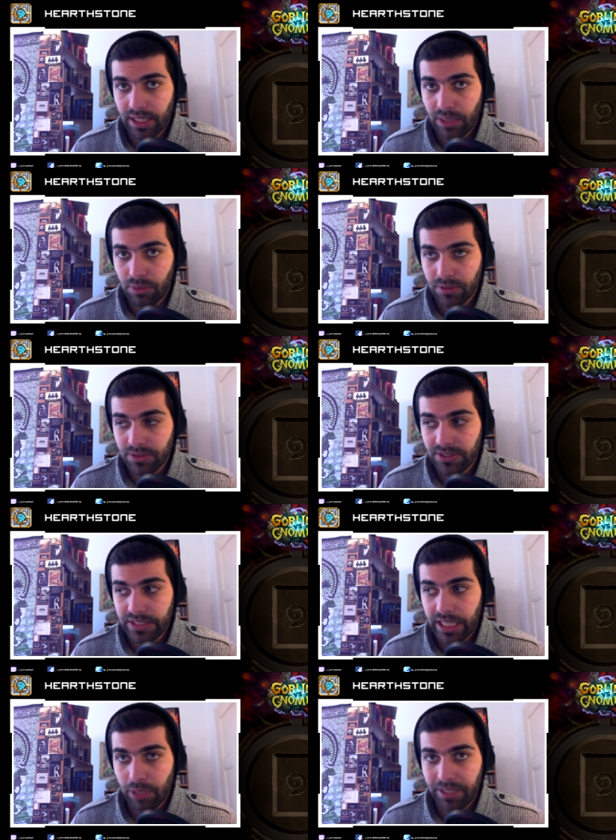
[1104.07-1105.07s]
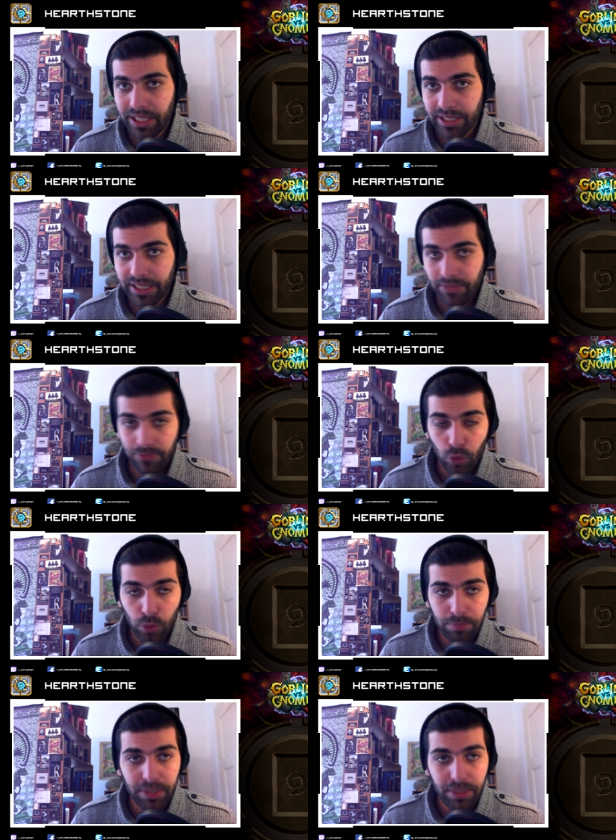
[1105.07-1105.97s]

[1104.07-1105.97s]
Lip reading: I will see how many I can afford,